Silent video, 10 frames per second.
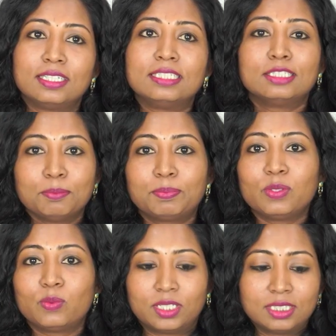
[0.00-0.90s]
in
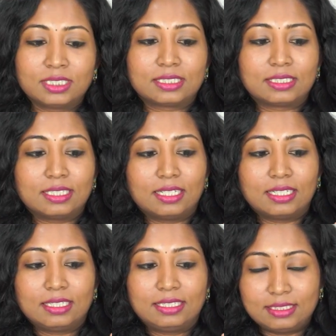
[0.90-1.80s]
simple words,
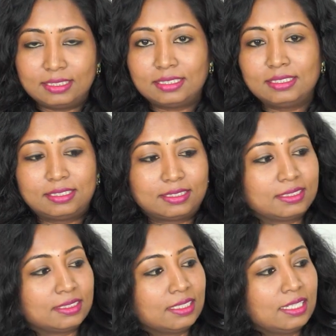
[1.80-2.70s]

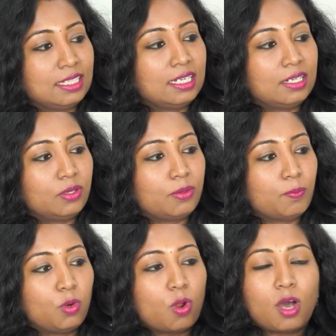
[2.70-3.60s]
this
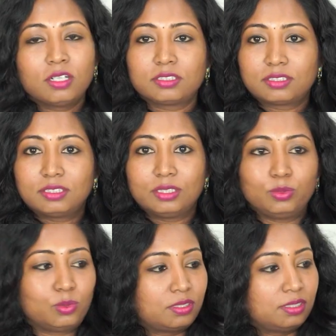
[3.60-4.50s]
blocks the
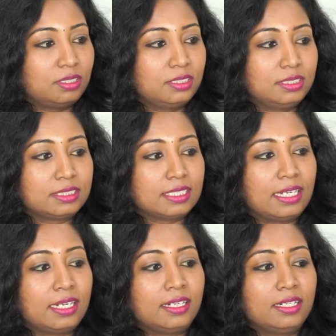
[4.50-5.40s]
uterus,
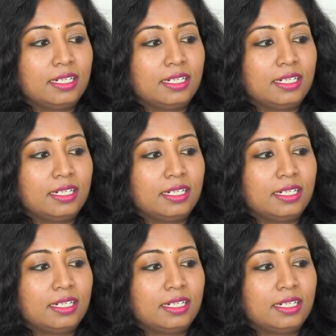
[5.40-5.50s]
and